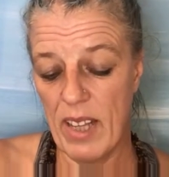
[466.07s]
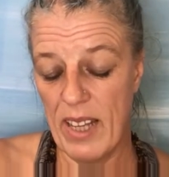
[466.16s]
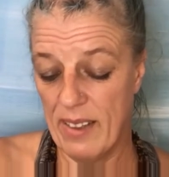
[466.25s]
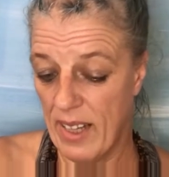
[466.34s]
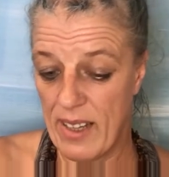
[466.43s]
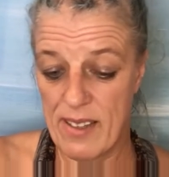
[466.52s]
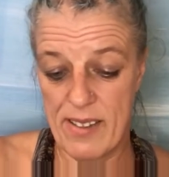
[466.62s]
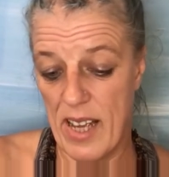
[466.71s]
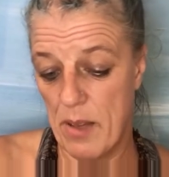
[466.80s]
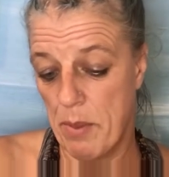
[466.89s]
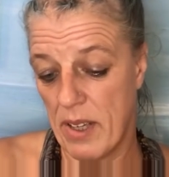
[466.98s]
And like I
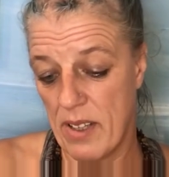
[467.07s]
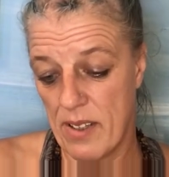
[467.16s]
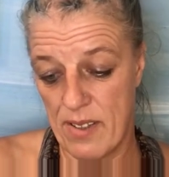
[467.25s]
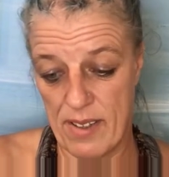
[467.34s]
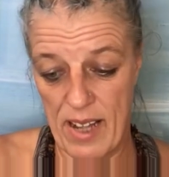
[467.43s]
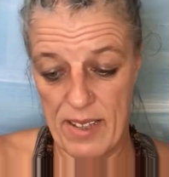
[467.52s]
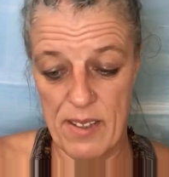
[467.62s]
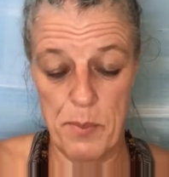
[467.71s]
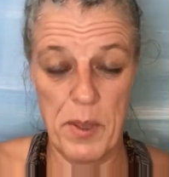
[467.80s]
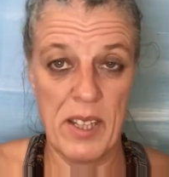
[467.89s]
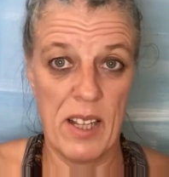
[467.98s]
said, because
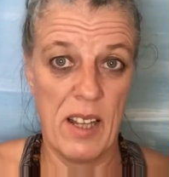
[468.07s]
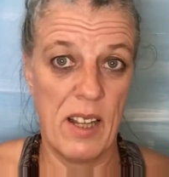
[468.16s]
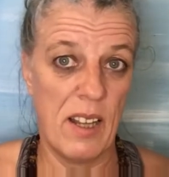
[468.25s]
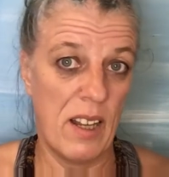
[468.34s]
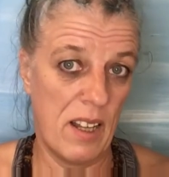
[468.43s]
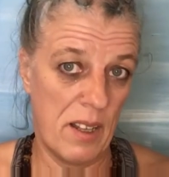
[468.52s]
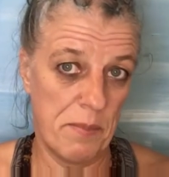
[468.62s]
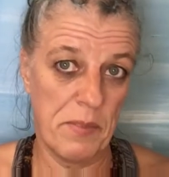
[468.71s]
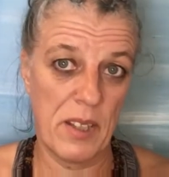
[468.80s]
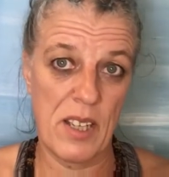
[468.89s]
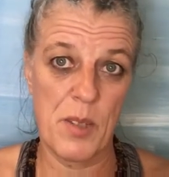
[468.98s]
that's been
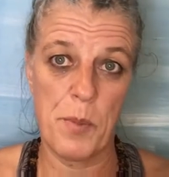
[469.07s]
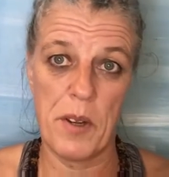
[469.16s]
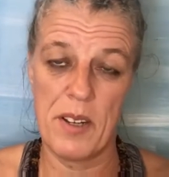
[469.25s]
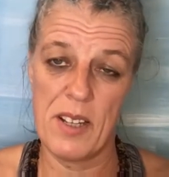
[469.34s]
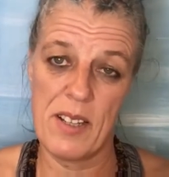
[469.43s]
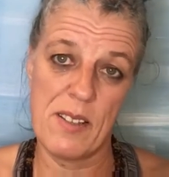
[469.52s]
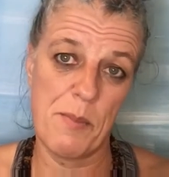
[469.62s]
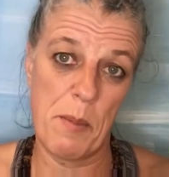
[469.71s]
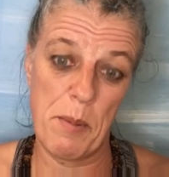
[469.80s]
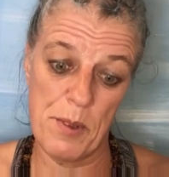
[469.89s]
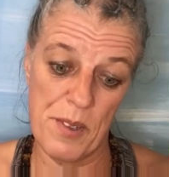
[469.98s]
experience,
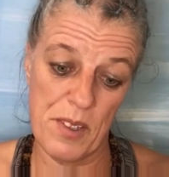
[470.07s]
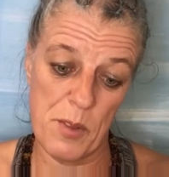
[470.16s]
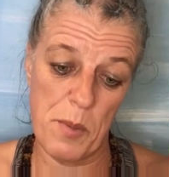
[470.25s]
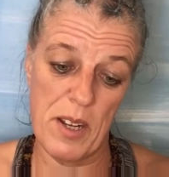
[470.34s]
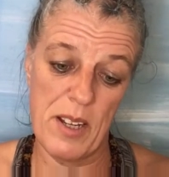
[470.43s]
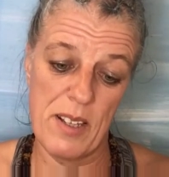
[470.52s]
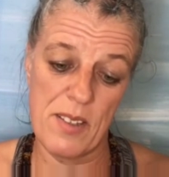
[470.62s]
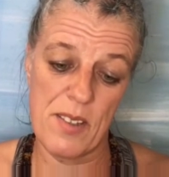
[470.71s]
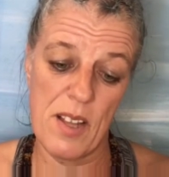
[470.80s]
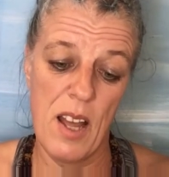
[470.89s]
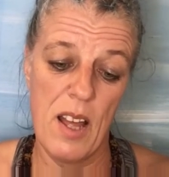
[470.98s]
my personal
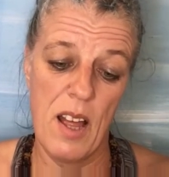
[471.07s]
experience,